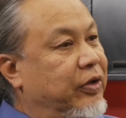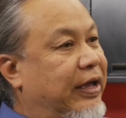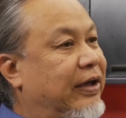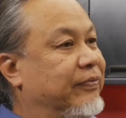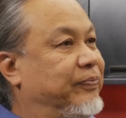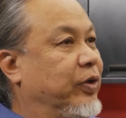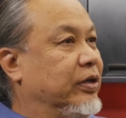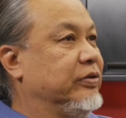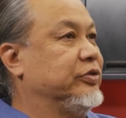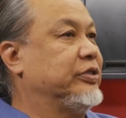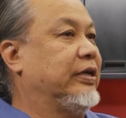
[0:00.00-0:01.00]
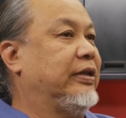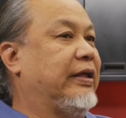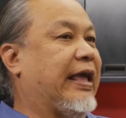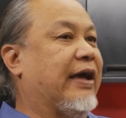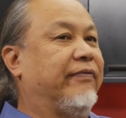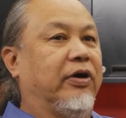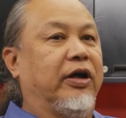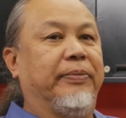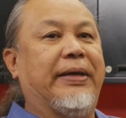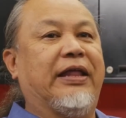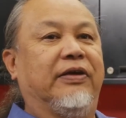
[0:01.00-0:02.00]
you have welders that have an
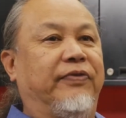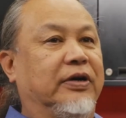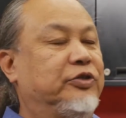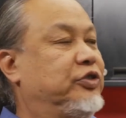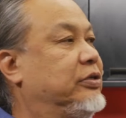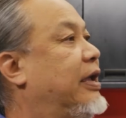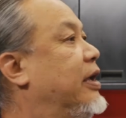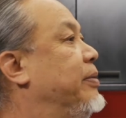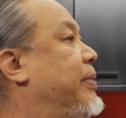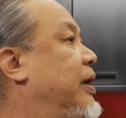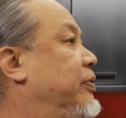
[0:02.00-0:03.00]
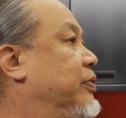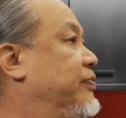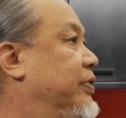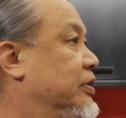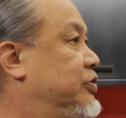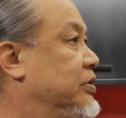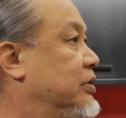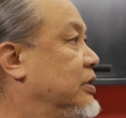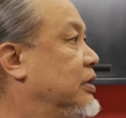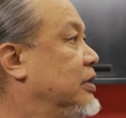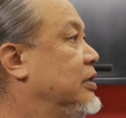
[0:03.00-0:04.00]
automatic function and a manual function.
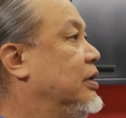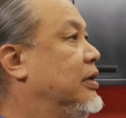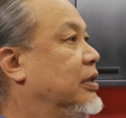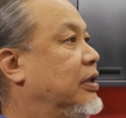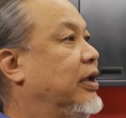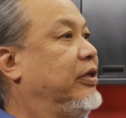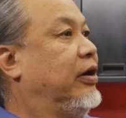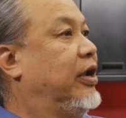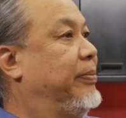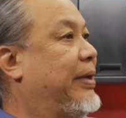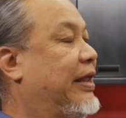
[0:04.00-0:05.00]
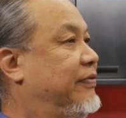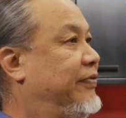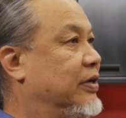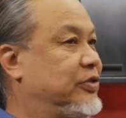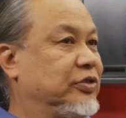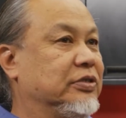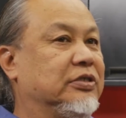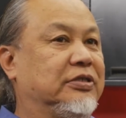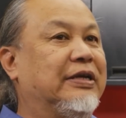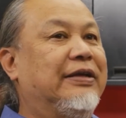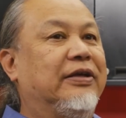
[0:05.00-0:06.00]
A lot of the automatic
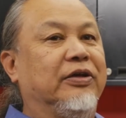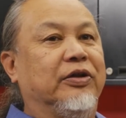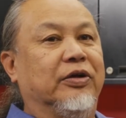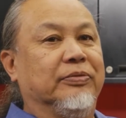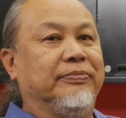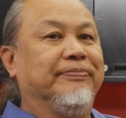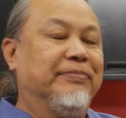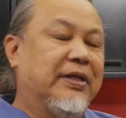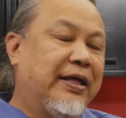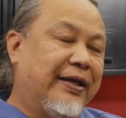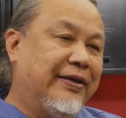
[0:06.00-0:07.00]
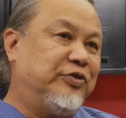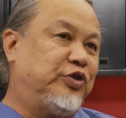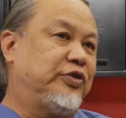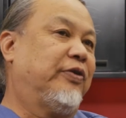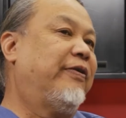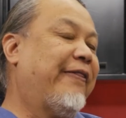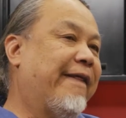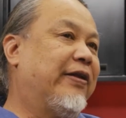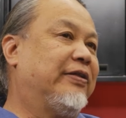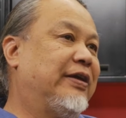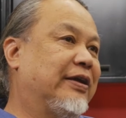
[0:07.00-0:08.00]
functions, you know, ensure
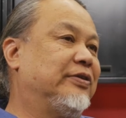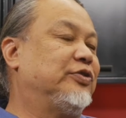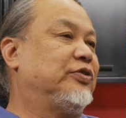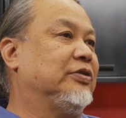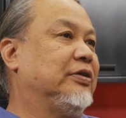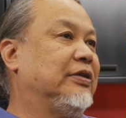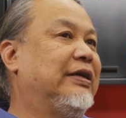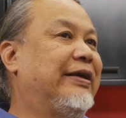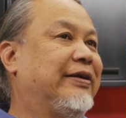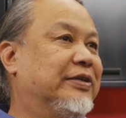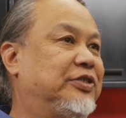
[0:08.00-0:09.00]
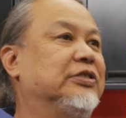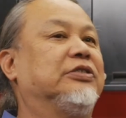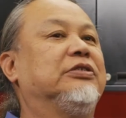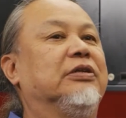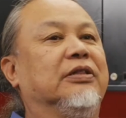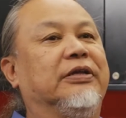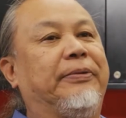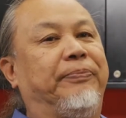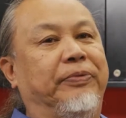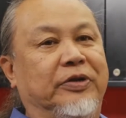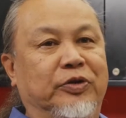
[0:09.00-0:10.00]
that a technician consistently
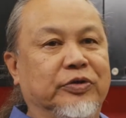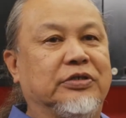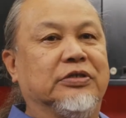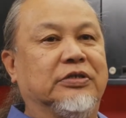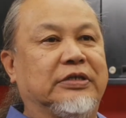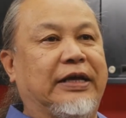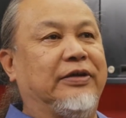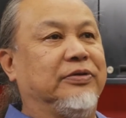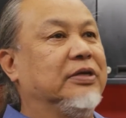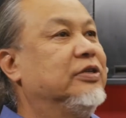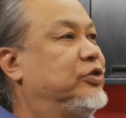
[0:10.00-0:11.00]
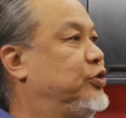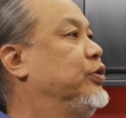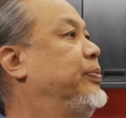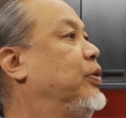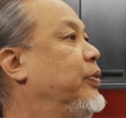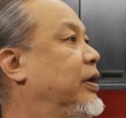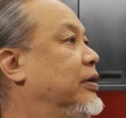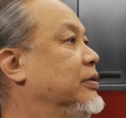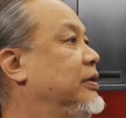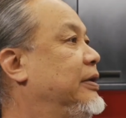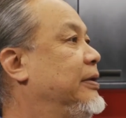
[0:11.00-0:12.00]
produces a suitable
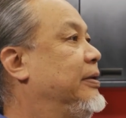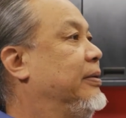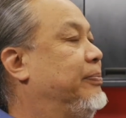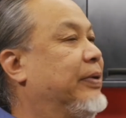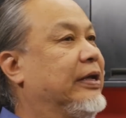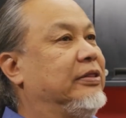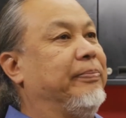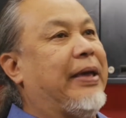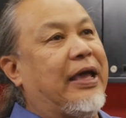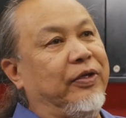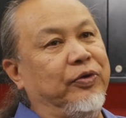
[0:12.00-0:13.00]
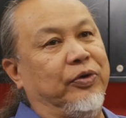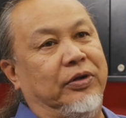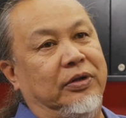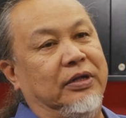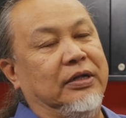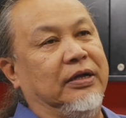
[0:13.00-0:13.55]
weld. But the manual